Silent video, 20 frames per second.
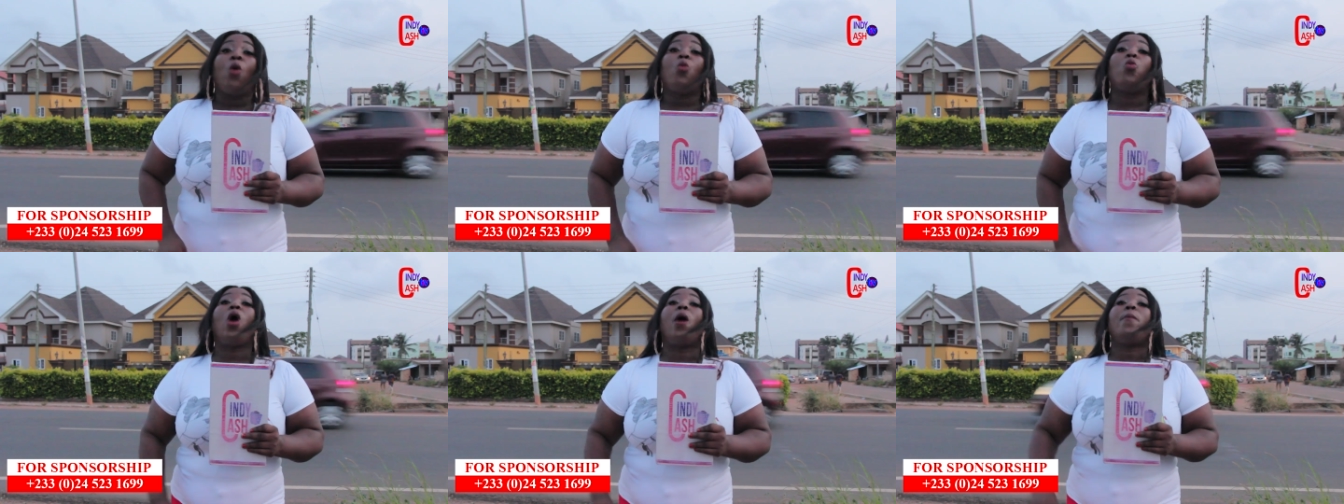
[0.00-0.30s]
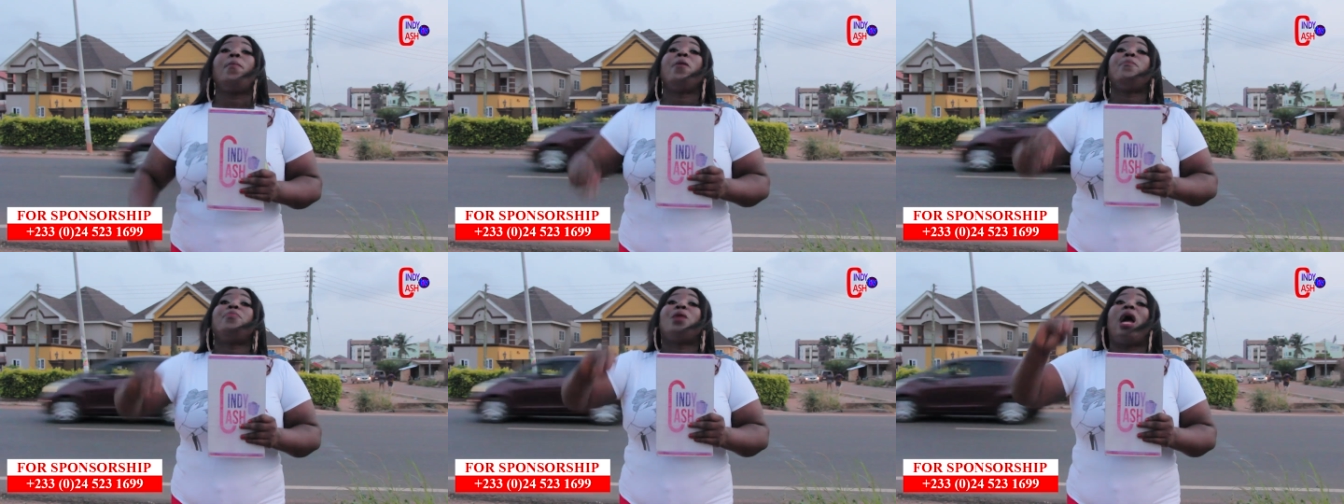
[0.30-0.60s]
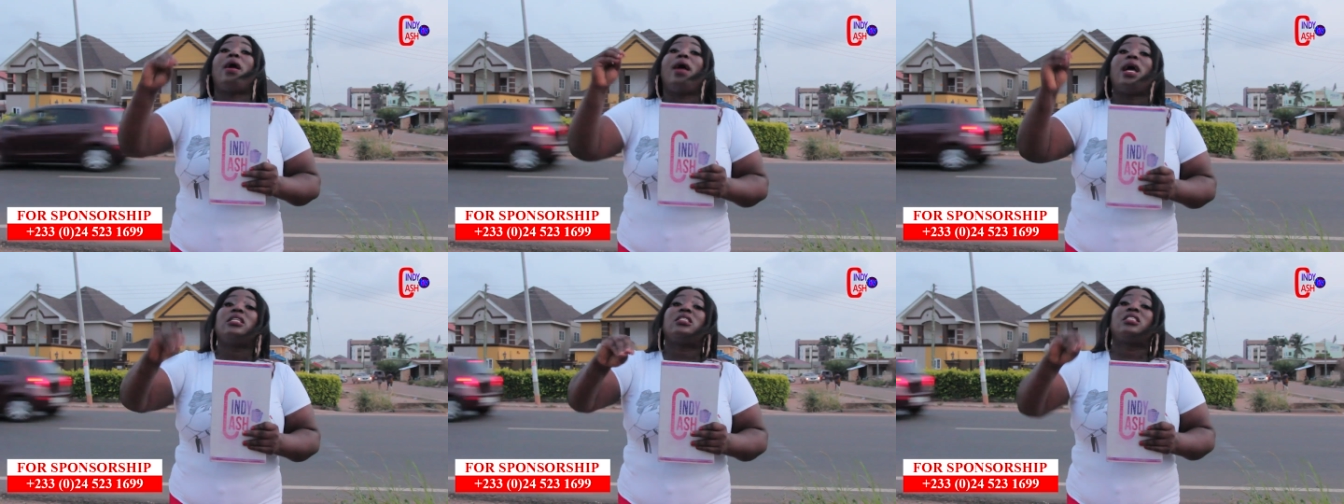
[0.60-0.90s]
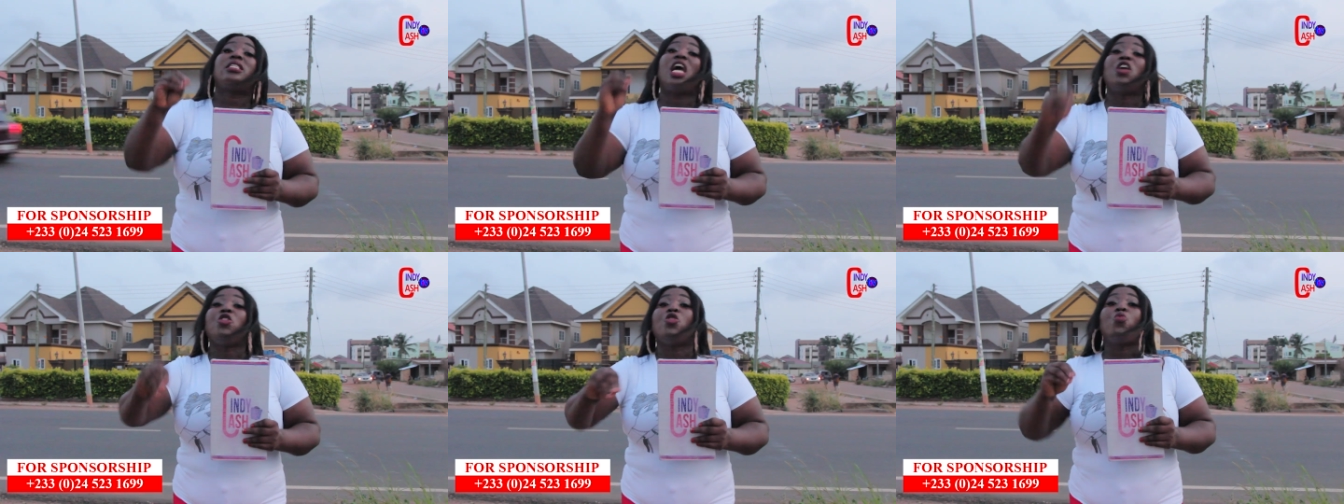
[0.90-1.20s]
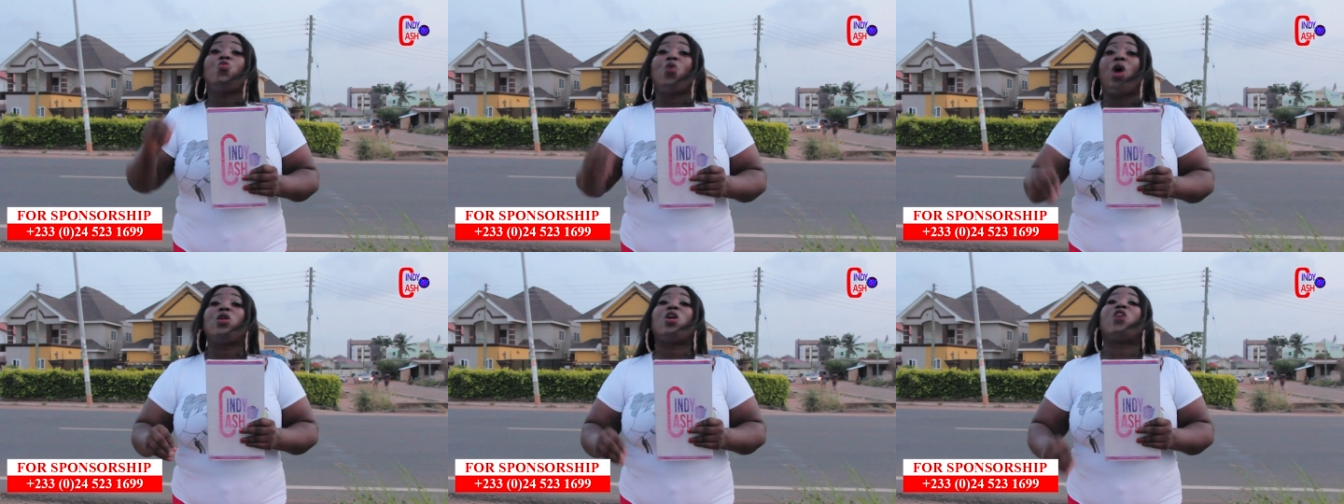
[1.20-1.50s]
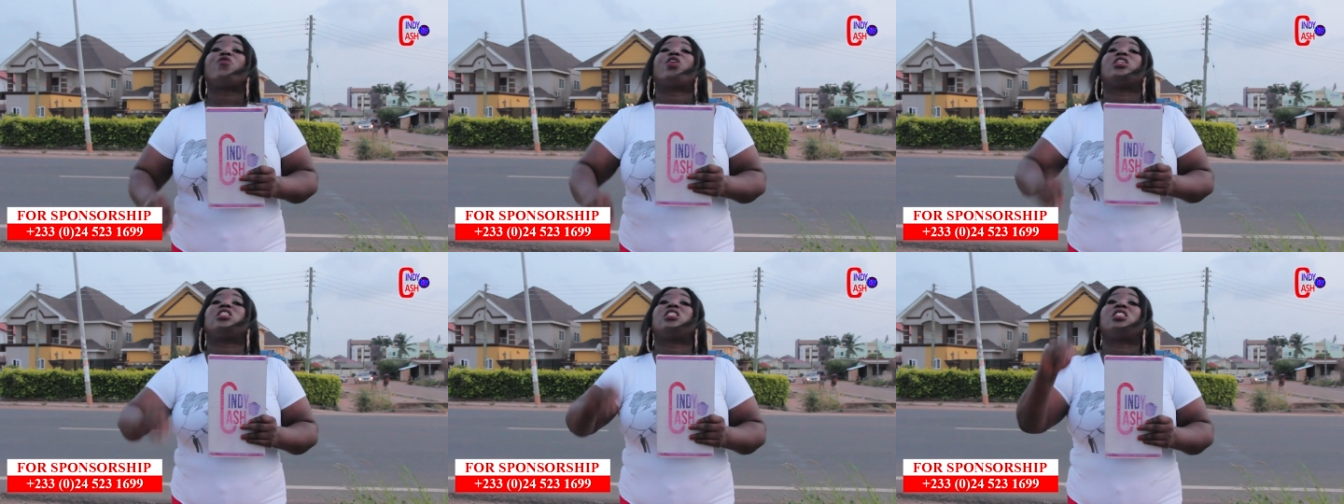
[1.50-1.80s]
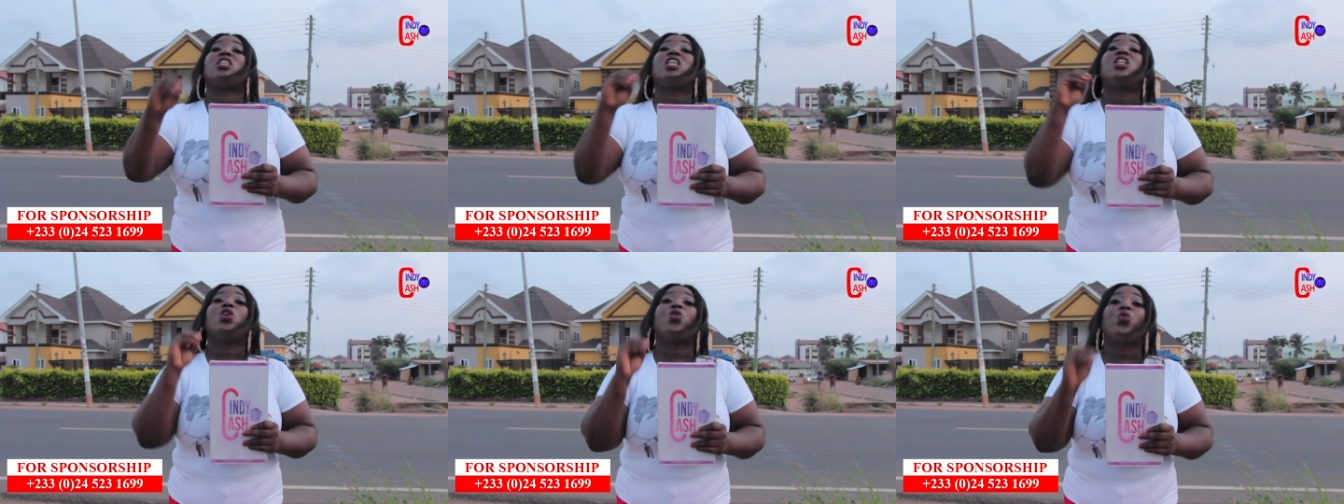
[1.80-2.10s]
Well, maybe I didn't tell you we're not
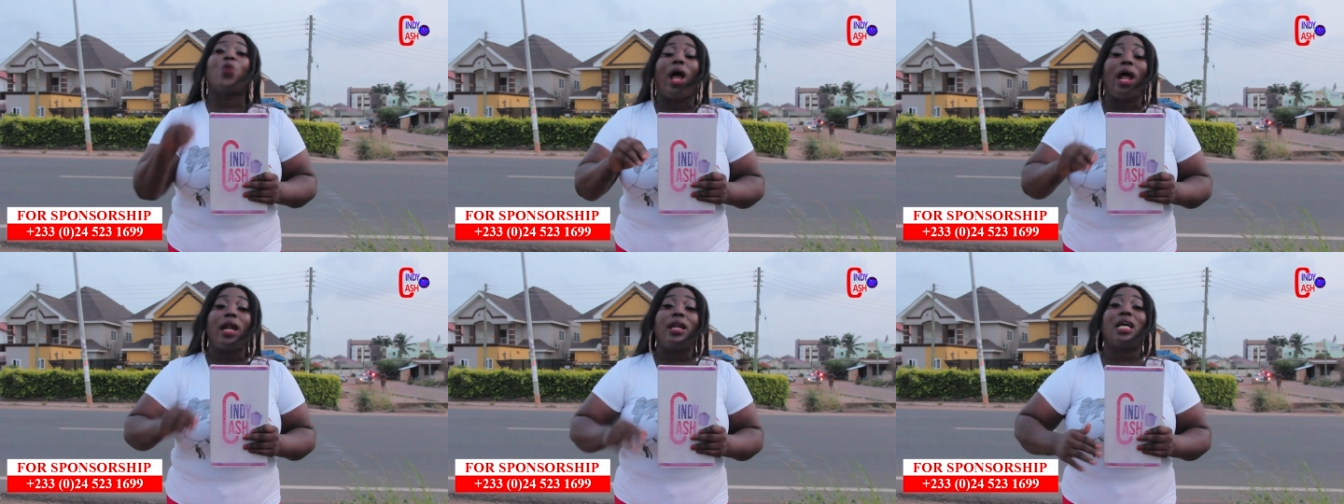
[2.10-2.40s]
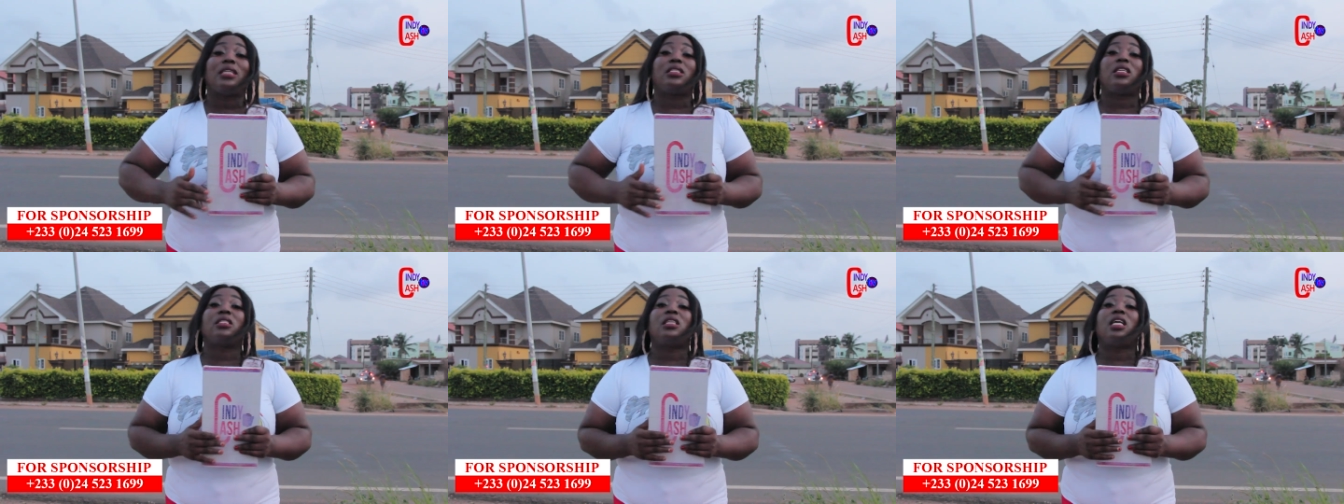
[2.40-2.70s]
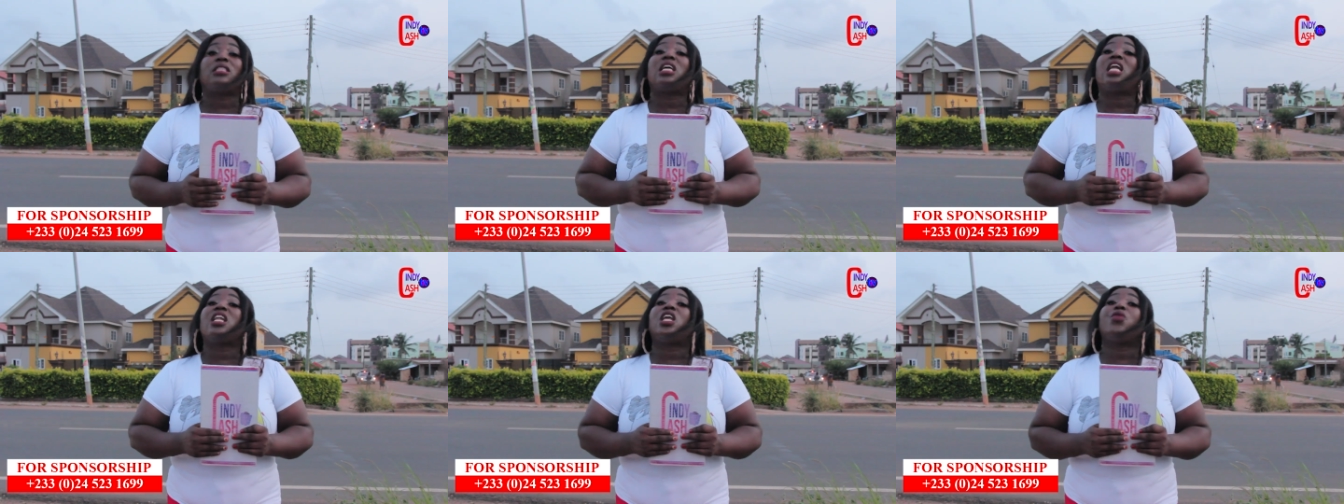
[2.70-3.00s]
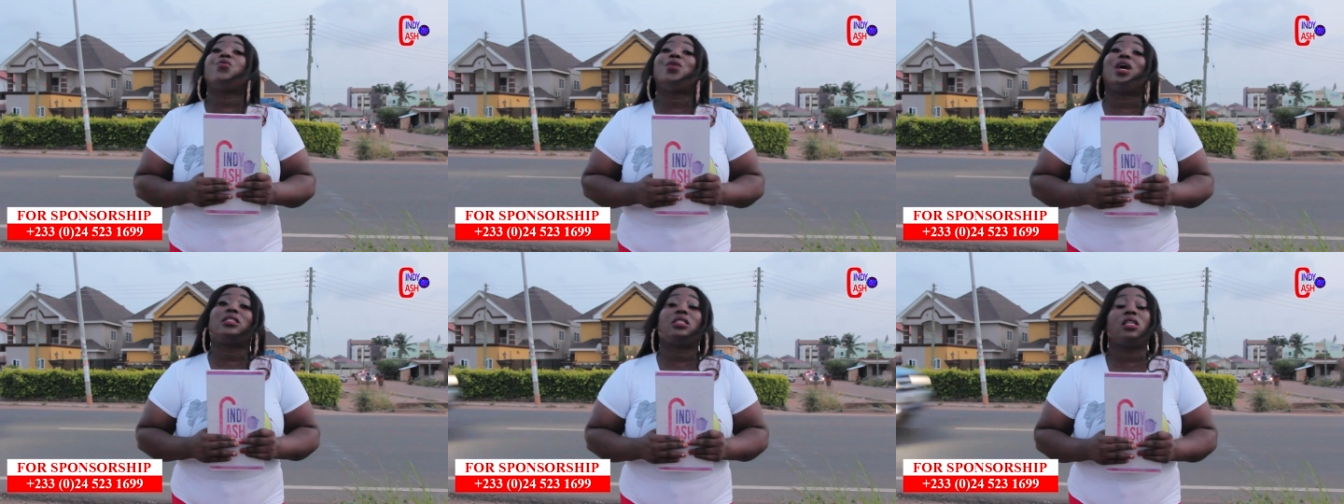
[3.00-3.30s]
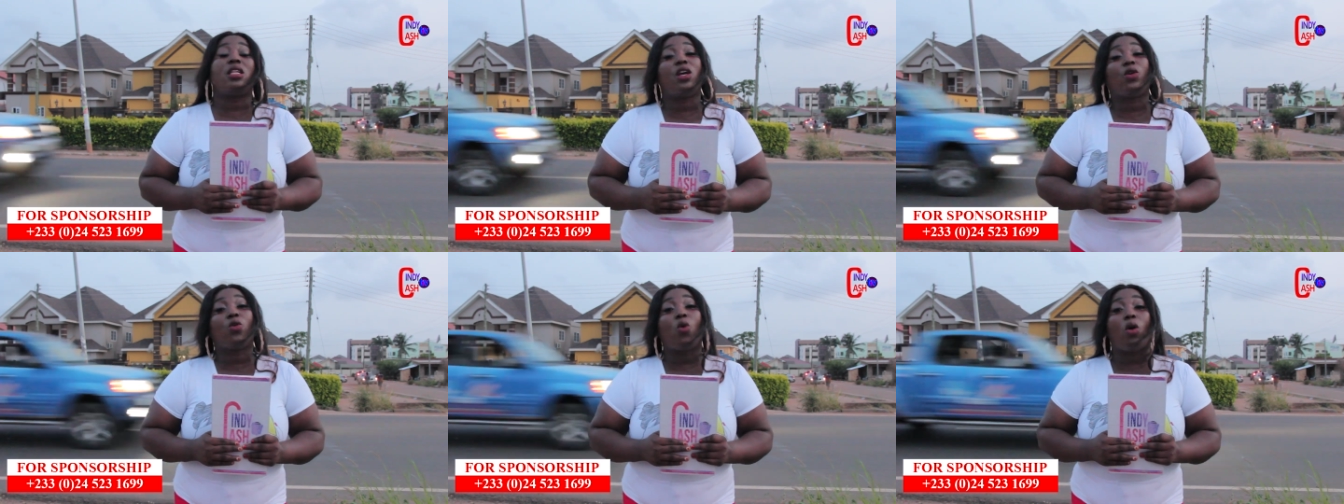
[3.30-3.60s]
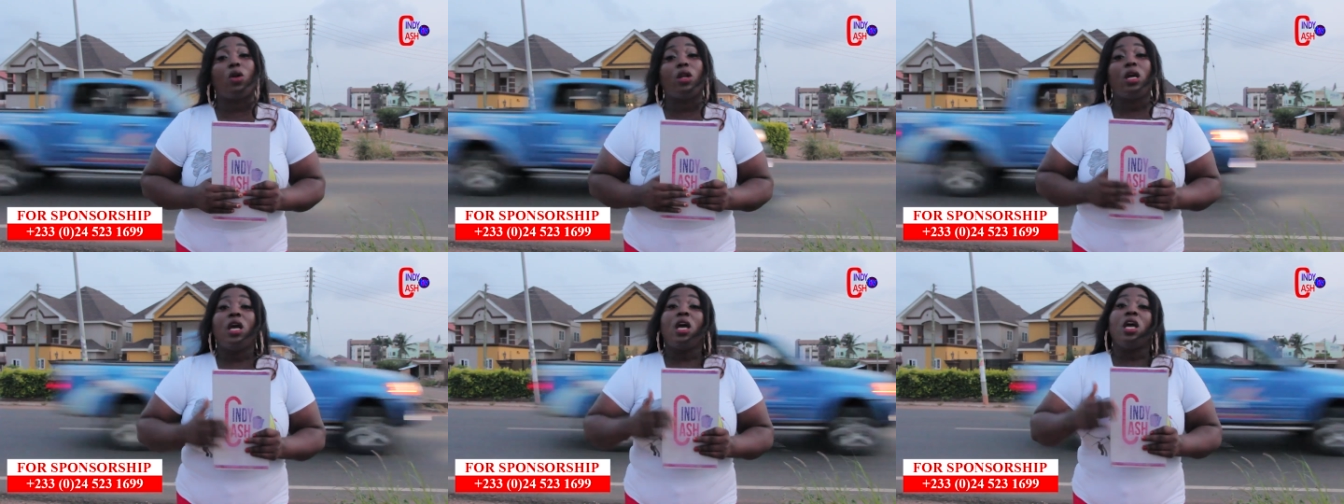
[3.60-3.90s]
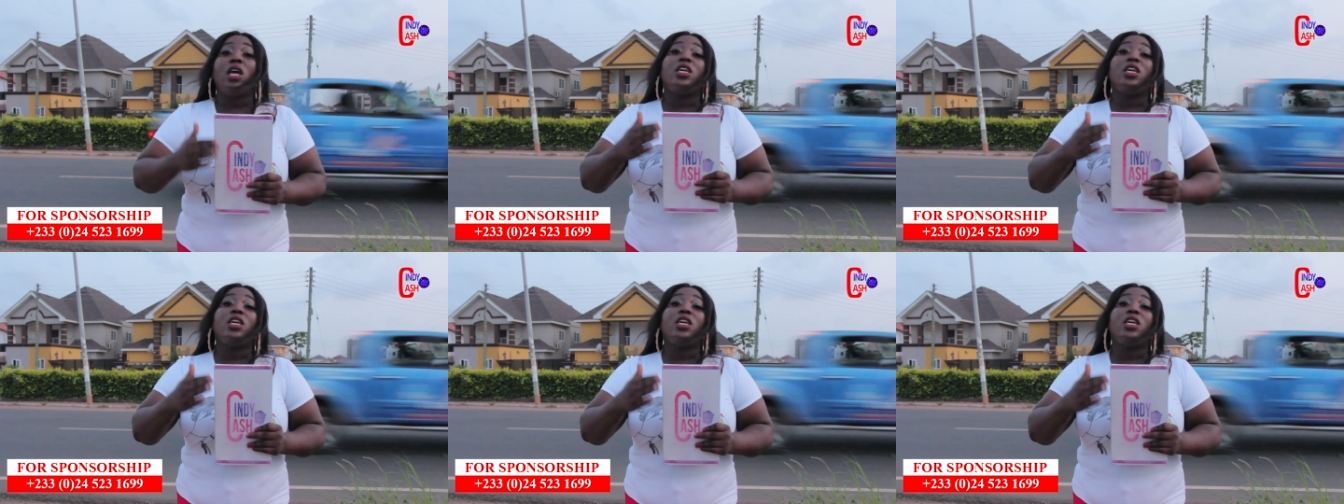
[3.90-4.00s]
partitioning red, not necessarily we are saying a corner.